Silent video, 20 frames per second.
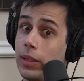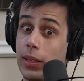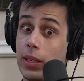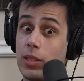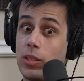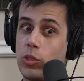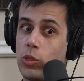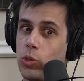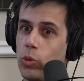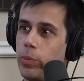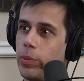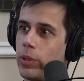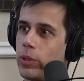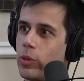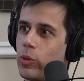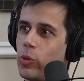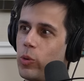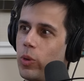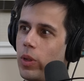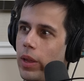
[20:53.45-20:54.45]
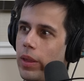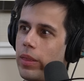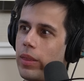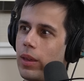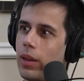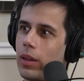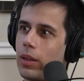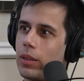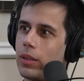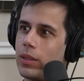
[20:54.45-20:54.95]
And that's super cool, I
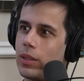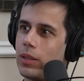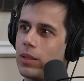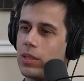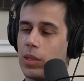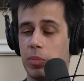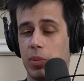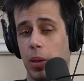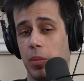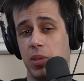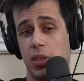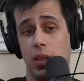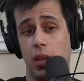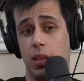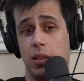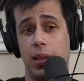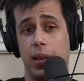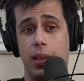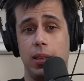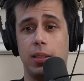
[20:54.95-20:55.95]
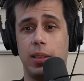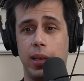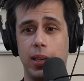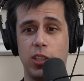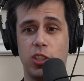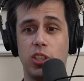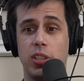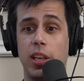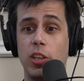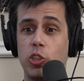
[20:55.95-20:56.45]
think. Right. Sometimes yeah. they, they, they
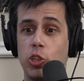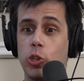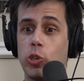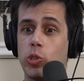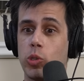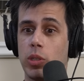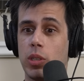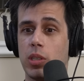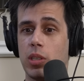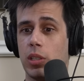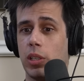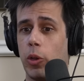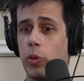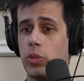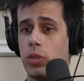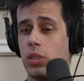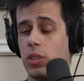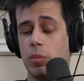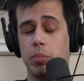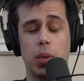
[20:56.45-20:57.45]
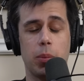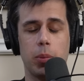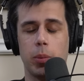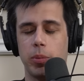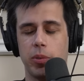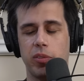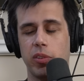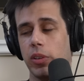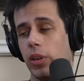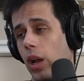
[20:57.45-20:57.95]
they choose to disclose it. Some people
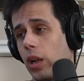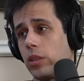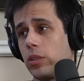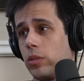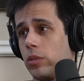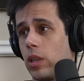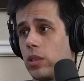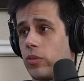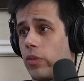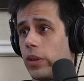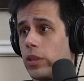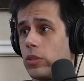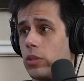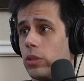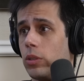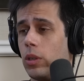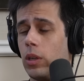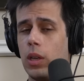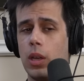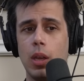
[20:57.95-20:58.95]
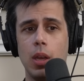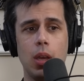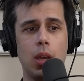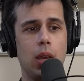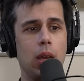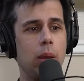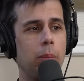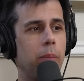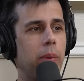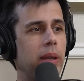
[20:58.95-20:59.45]
prefer not to. That's fine too. Yeah,
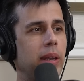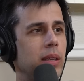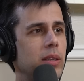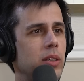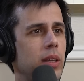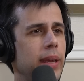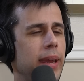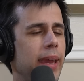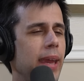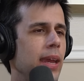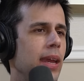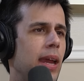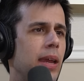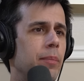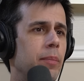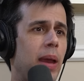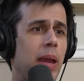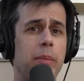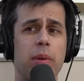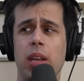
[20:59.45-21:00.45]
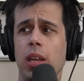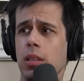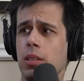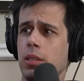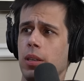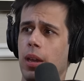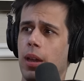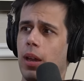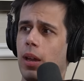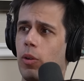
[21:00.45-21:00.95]
definitely. But and like, hey, I'm I'm in
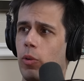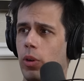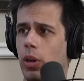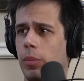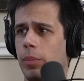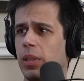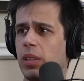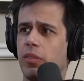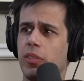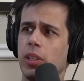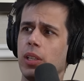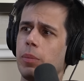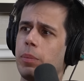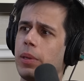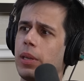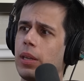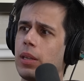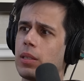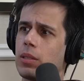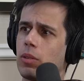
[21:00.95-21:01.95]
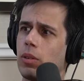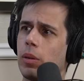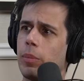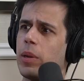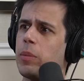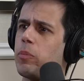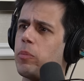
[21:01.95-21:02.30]
India, or I'm in the Philippines, or right. I'm